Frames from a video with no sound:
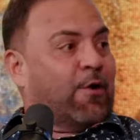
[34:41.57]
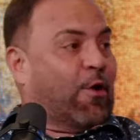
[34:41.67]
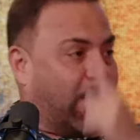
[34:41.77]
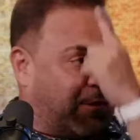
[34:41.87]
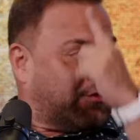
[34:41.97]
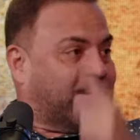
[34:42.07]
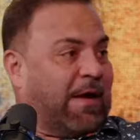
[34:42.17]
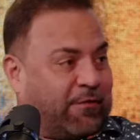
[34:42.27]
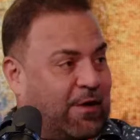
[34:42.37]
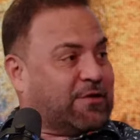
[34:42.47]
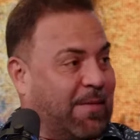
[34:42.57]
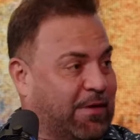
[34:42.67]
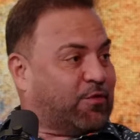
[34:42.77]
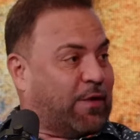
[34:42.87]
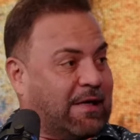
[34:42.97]
going on the mountain and
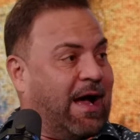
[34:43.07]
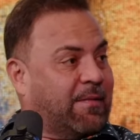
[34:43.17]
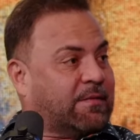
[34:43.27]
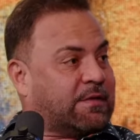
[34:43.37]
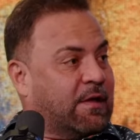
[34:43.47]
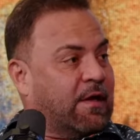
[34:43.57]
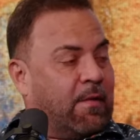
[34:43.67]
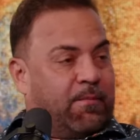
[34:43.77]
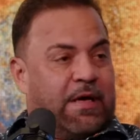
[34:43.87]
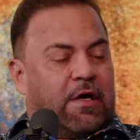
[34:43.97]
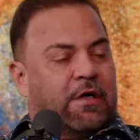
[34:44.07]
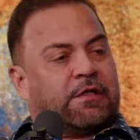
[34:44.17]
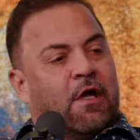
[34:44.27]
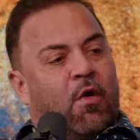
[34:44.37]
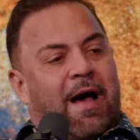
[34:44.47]
jumping three times.
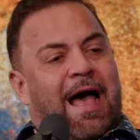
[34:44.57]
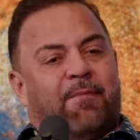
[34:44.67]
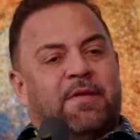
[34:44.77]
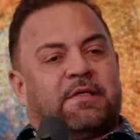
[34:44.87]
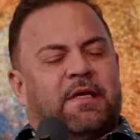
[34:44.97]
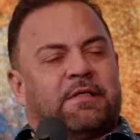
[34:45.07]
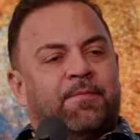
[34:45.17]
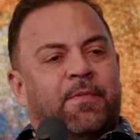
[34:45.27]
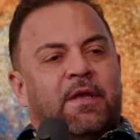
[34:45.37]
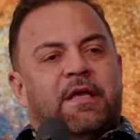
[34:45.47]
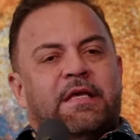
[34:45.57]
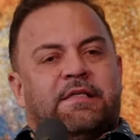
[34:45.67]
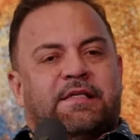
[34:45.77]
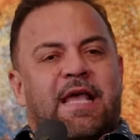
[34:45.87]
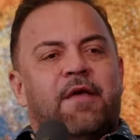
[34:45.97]
Because what happens is it
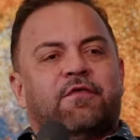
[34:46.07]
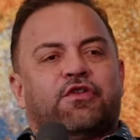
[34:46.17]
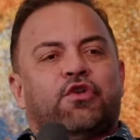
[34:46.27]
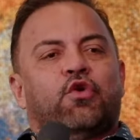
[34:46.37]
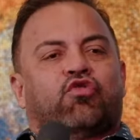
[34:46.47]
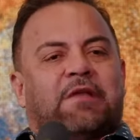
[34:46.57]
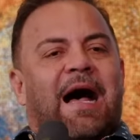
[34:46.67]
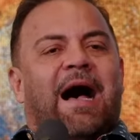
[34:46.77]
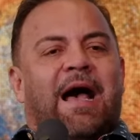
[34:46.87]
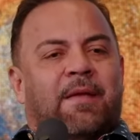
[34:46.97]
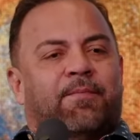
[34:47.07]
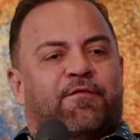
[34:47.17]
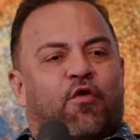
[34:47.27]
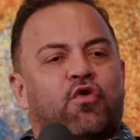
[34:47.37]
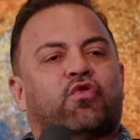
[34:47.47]
saves you
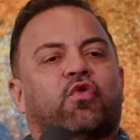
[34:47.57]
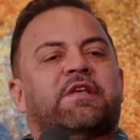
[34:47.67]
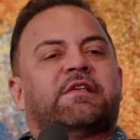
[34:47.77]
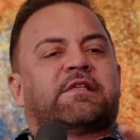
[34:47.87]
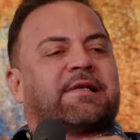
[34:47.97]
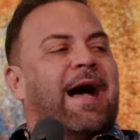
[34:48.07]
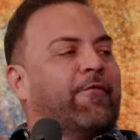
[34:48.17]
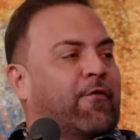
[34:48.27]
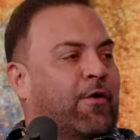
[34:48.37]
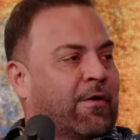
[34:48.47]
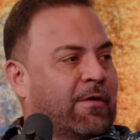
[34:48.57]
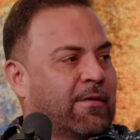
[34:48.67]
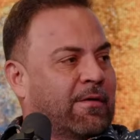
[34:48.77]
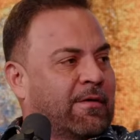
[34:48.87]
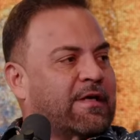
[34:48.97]
time for you to discover
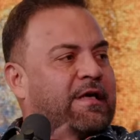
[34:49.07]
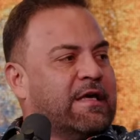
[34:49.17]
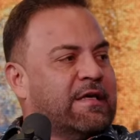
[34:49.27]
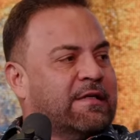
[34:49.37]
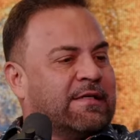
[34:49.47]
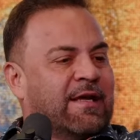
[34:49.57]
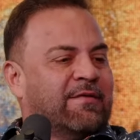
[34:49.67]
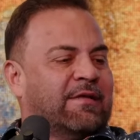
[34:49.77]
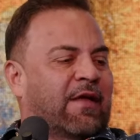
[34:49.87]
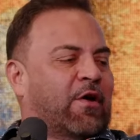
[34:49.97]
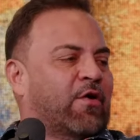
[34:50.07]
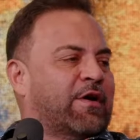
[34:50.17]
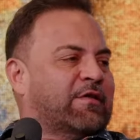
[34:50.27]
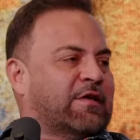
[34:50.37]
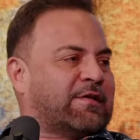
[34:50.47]
keys that they
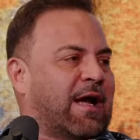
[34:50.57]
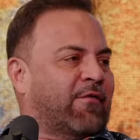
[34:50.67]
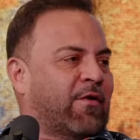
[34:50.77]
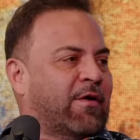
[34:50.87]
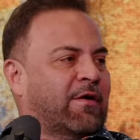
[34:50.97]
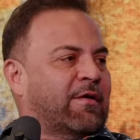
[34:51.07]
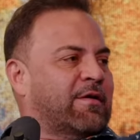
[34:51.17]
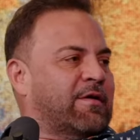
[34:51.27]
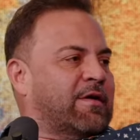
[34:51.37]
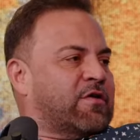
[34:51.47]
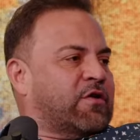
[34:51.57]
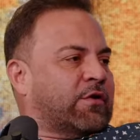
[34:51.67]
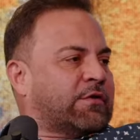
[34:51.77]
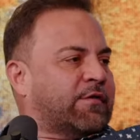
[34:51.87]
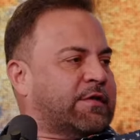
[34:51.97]
already discovered in
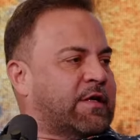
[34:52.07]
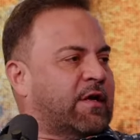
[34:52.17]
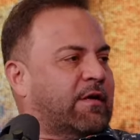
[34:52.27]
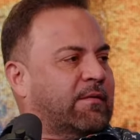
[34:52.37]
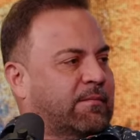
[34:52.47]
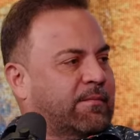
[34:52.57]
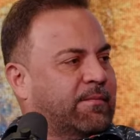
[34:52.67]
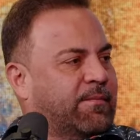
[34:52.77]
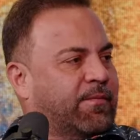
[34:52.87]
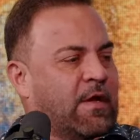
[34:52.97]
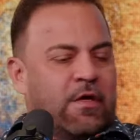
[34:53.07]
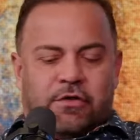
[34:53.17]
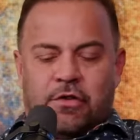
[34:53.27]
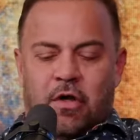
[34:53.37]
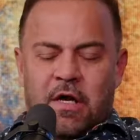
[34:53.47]
years of singing.
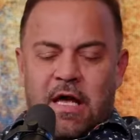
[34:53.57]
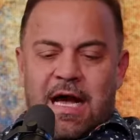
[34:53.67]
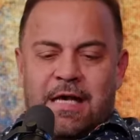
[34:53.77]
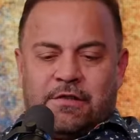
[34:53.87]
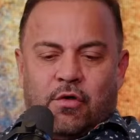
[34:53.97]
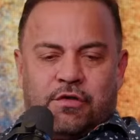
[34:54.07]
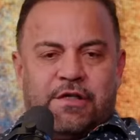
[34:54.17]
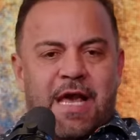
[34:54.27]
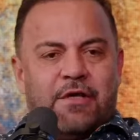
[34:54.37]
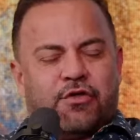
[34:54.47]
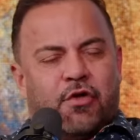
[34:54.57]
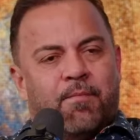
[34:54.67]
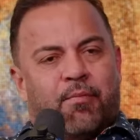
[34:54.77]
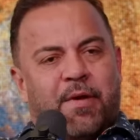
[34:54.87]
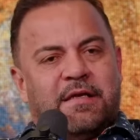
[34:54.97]
So
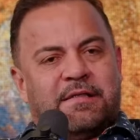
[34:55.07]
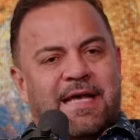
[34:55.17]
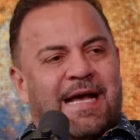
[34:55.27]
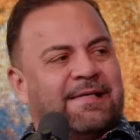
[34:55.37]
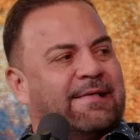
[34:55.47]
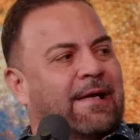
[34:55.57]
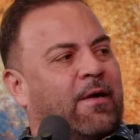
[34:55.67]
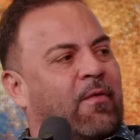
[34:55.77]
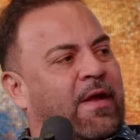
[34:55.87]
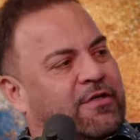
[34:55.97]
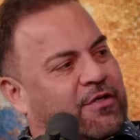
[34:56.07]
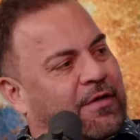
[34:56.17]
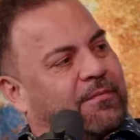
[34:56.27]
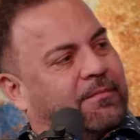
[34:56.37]
association brings acceleration.